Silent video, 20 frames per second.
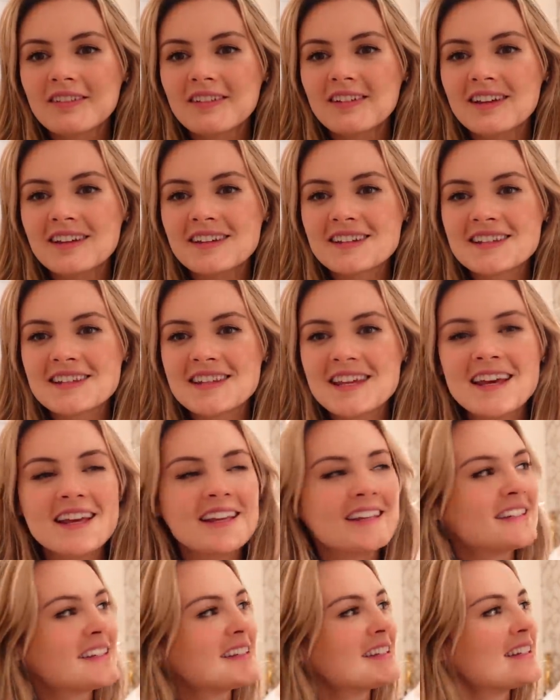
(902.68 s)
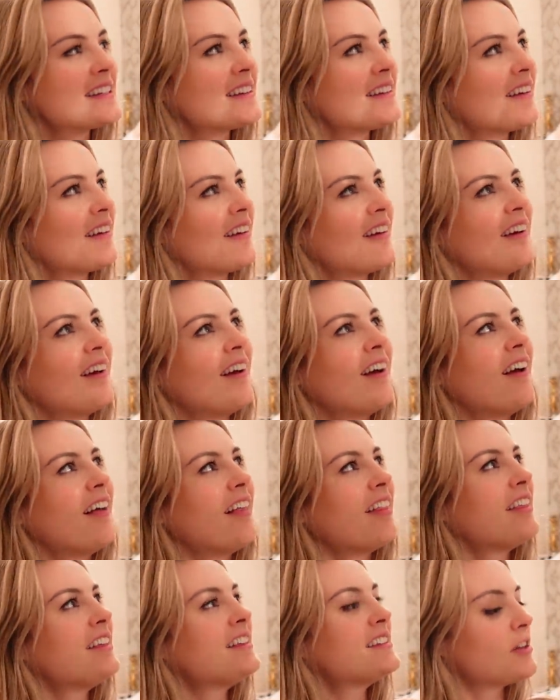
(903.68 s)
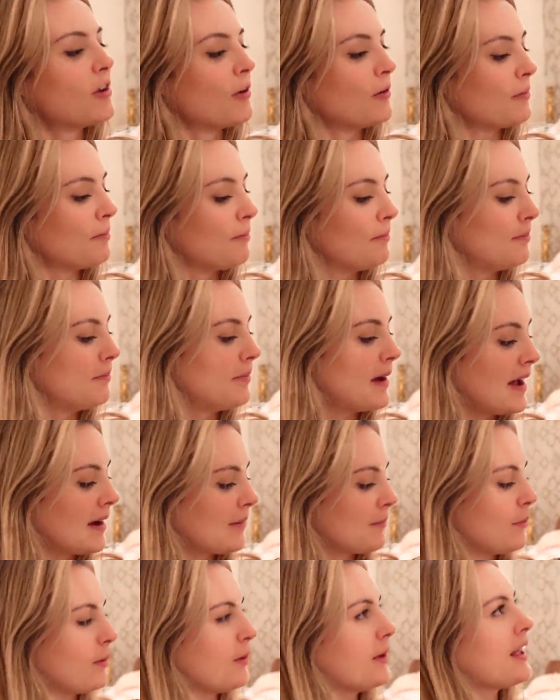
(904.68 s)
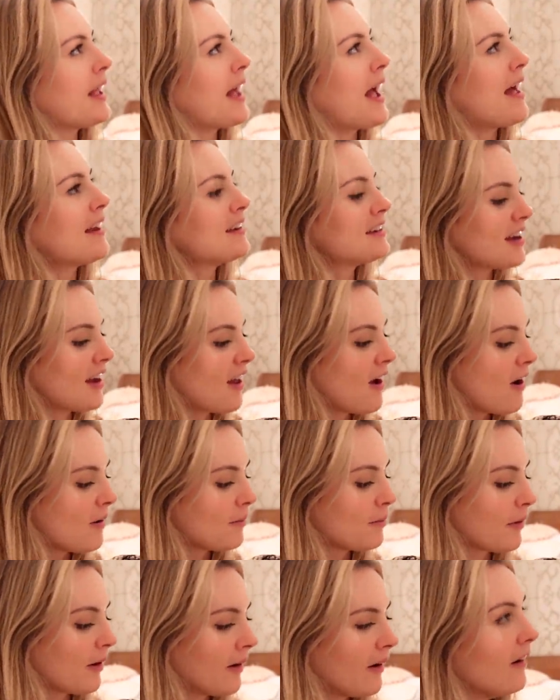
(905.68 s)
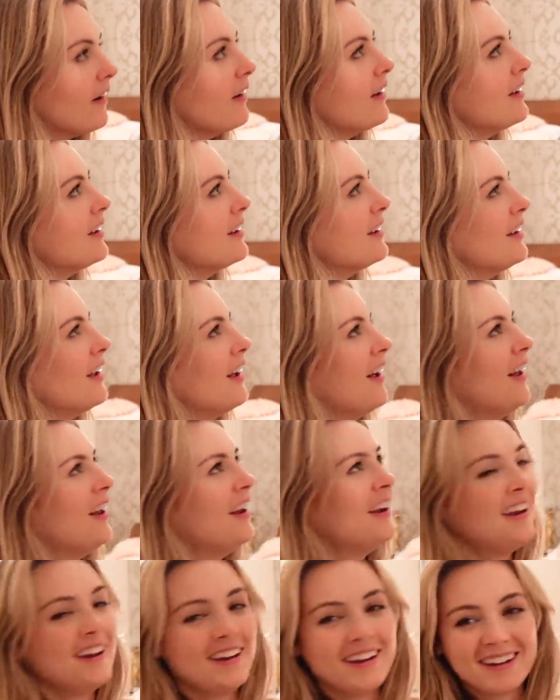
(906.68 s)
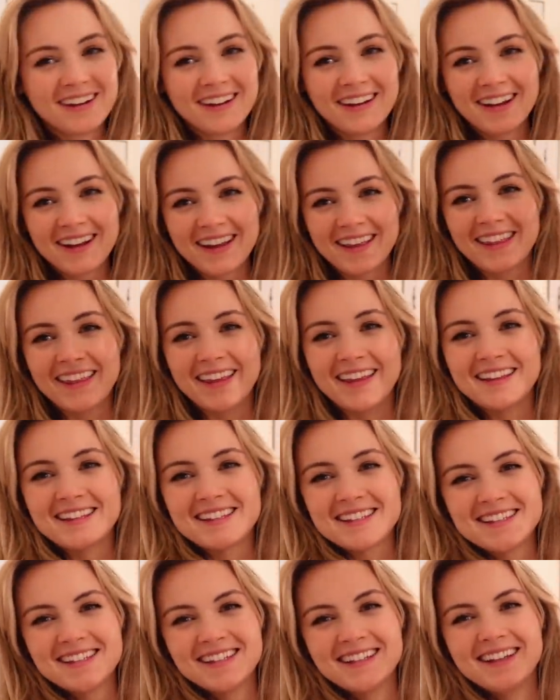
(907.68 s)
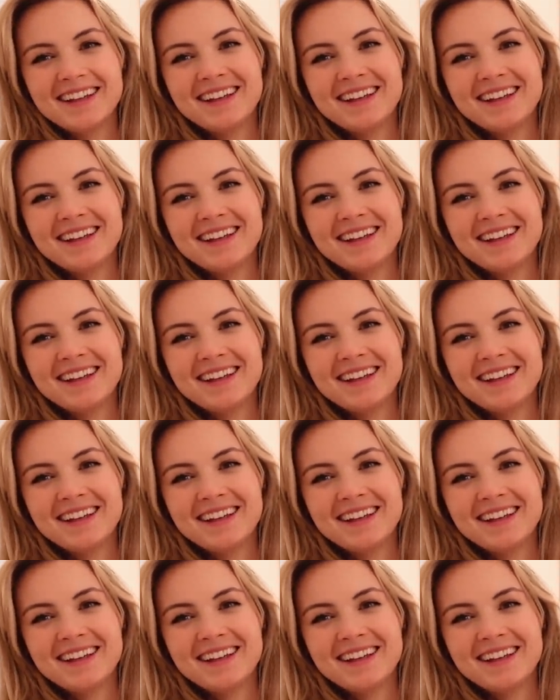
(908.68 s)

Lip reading: It's this. This old bad boy candelabra. Look at this.